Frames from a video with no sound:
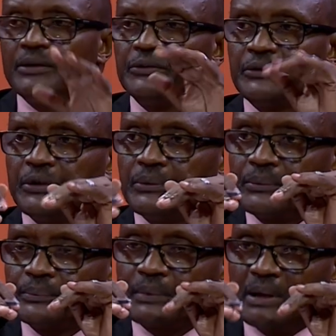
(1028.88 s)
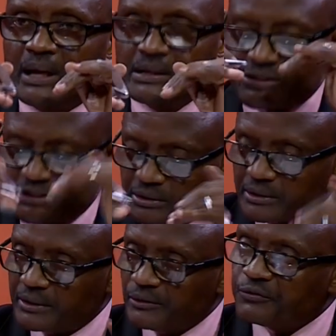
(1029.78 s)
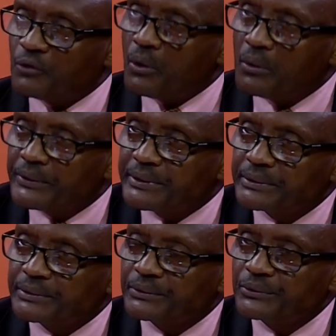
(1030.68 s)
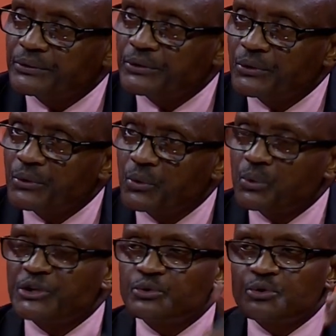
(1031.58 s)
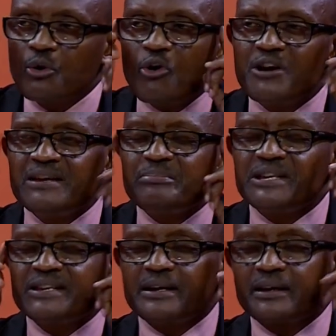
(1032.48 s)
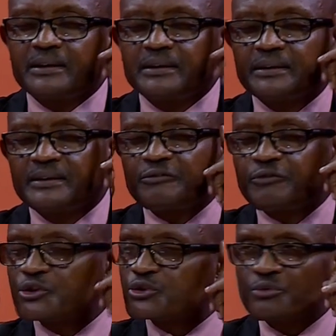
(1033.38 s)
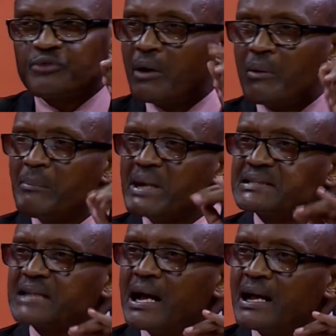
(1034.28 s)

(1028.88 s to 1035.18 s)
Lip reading: You know, as children of God, we should only be hearing the voice of our master.